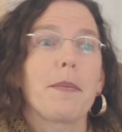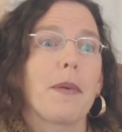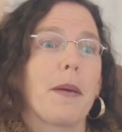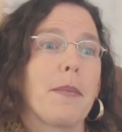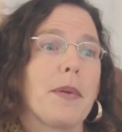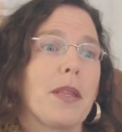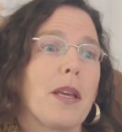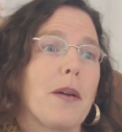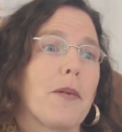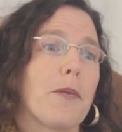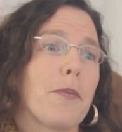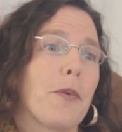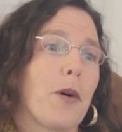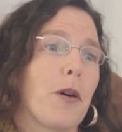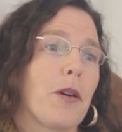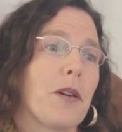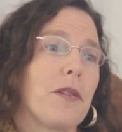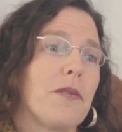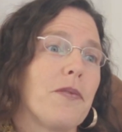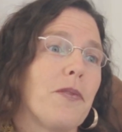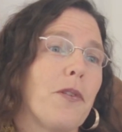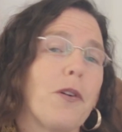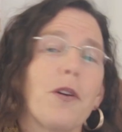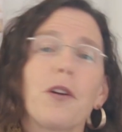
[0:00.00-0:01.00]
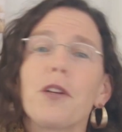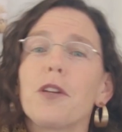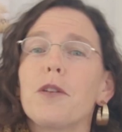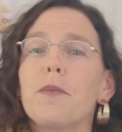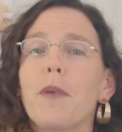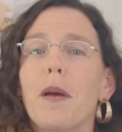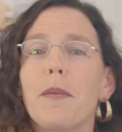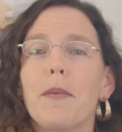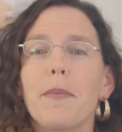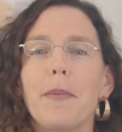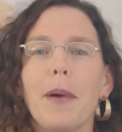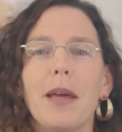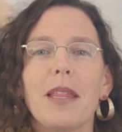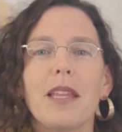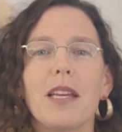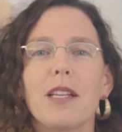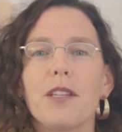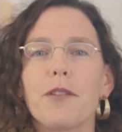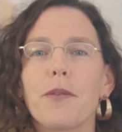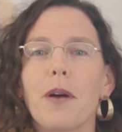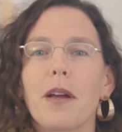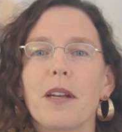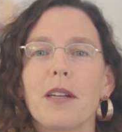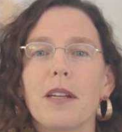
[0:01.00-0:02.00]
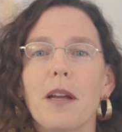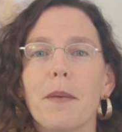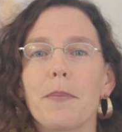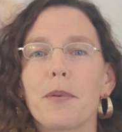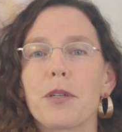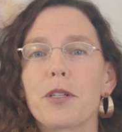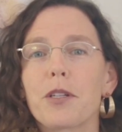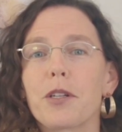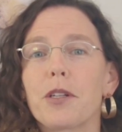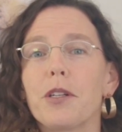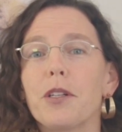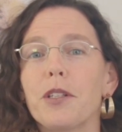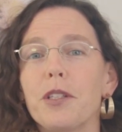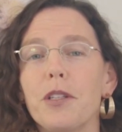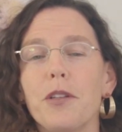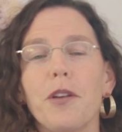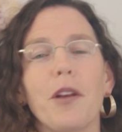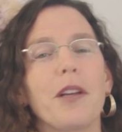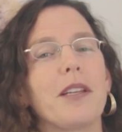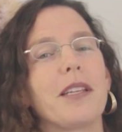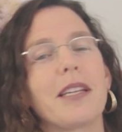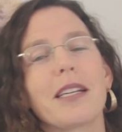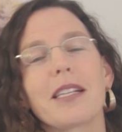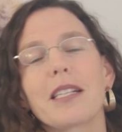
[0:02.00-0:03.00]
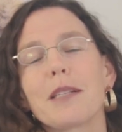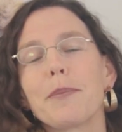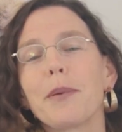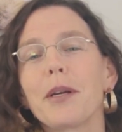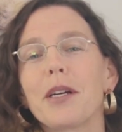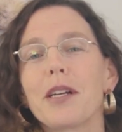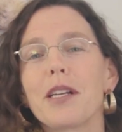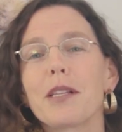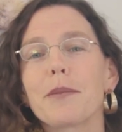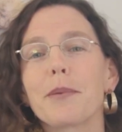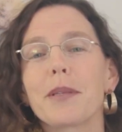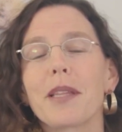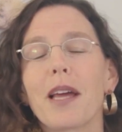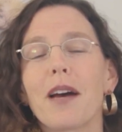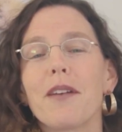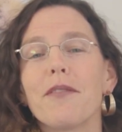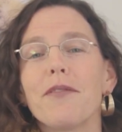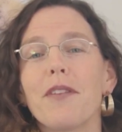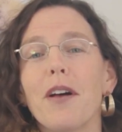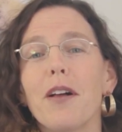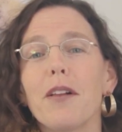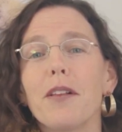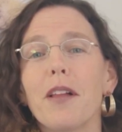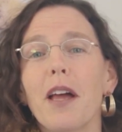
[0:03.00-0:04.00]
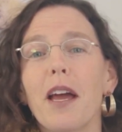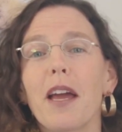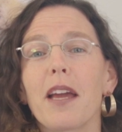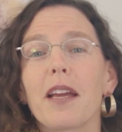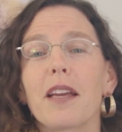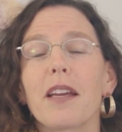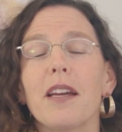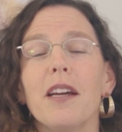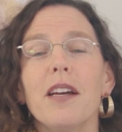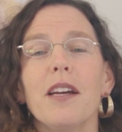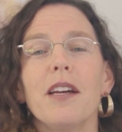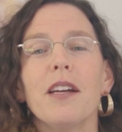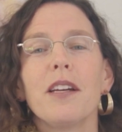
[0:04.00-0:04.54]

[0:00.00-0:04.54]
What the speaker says: Maybe they were broken for you. Maybe by then you had an epidural and you didn't experience what that felt like.